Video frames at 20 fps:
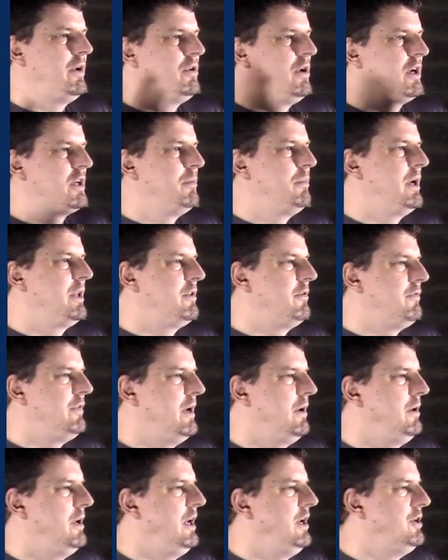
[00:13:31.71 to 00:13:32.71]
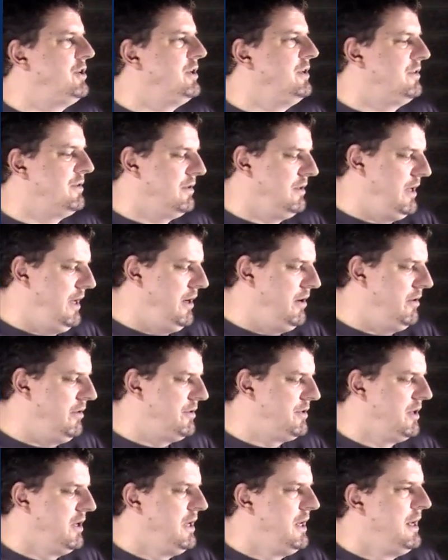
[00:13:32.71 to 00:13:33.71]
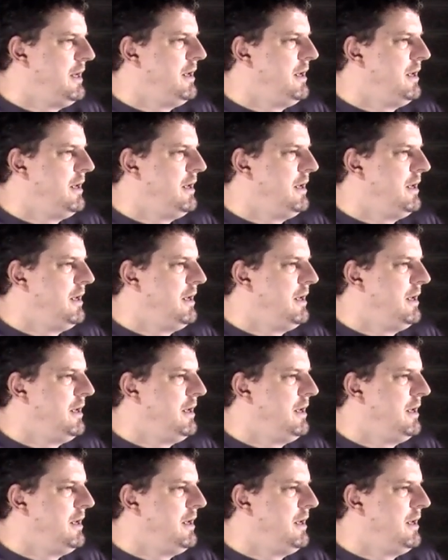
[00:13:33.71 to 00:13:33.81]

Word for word: I talked about the foundations and layers.